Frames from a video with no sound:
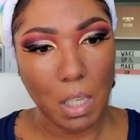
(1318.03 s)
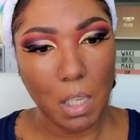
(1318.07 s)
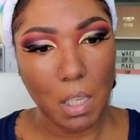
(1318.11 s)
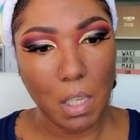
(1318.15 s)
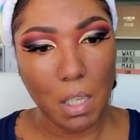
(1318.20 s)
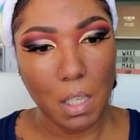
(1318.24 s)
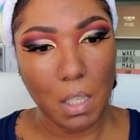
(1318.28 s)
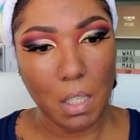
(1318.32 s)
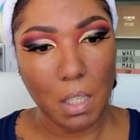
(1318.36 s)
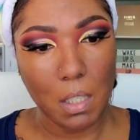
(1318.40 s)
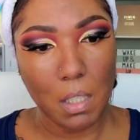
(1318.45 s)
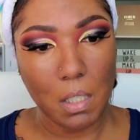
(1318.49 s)

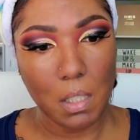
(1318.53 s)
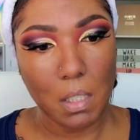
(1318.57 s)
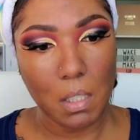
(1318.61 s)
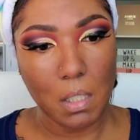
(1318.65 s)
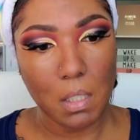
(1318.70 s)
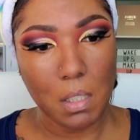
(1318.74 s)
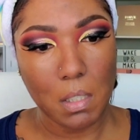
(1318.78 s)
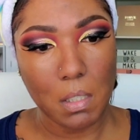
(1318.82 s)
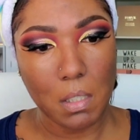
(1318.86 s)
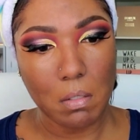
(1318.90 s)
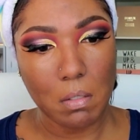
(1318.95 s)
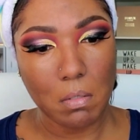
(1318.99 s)

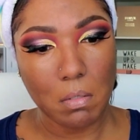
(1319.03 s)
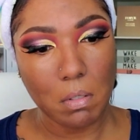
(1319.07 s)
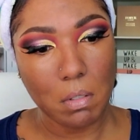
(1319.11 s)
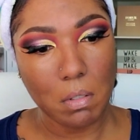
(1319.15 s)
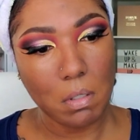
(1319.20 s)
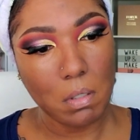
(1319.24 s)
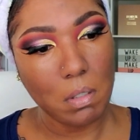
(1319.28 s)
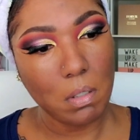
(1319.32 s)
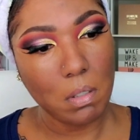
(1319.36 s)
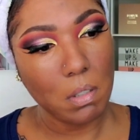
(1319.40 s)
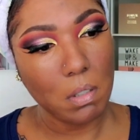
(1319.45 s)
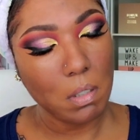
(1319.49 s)

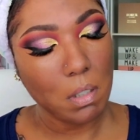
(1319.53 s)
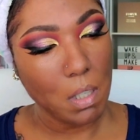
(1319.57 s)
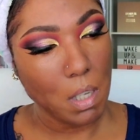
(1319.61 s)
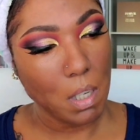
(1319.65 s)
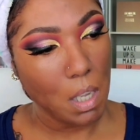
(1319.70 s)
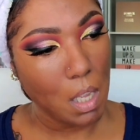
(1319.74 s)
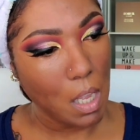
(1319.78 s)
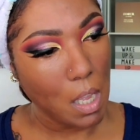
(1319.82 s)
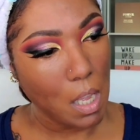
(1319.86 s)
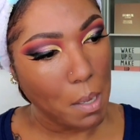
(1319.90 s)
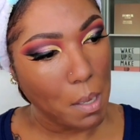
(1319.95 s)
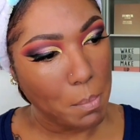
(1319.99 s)
And
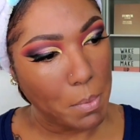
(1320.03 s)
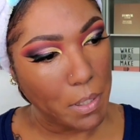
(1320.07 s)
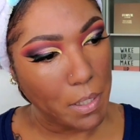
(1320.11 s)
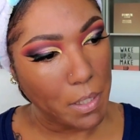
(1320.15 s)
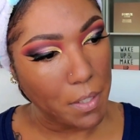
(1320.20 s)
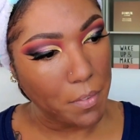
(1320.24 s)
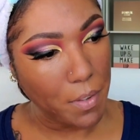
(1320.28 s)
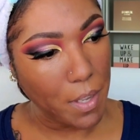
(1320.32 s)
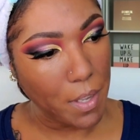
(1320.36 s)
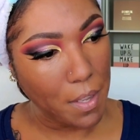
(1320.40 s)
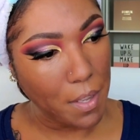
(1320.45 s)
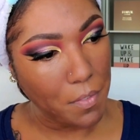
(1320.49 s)
I
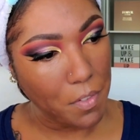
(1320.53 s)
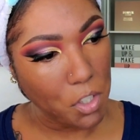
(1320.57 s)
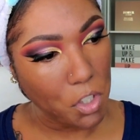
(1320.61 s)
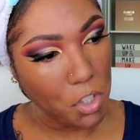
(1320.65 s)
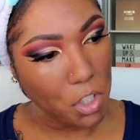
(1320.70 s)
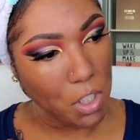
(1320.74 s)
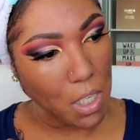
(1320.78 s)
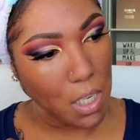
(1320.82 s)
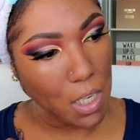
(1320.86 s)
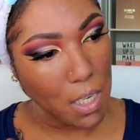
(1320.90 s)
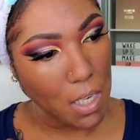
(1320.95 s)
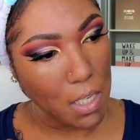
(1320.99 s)
believe I have the
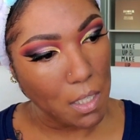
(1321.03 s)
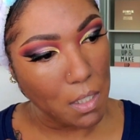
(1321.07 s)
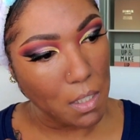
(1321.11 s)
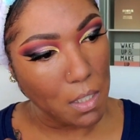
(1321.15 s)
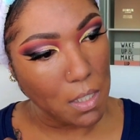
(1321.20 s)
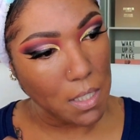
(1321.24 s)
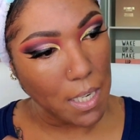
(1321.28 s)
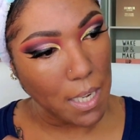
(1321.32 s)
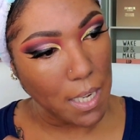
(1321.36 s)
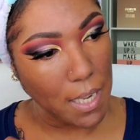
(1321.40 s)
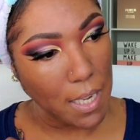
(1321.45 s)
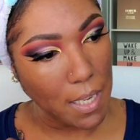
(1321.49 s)
shade
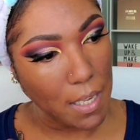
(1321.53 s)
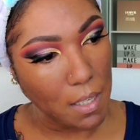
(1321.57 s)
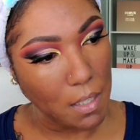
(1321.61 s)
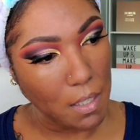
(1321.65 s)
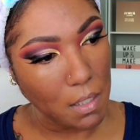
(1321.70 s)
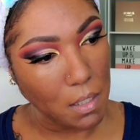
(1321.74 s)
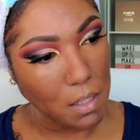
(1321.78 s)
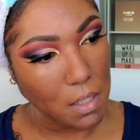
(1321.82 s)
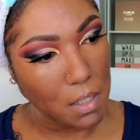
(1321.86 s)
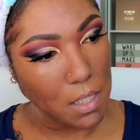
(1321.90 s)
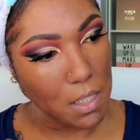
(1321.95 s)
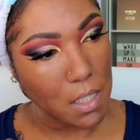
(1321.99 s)

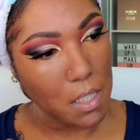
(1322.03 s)
Tan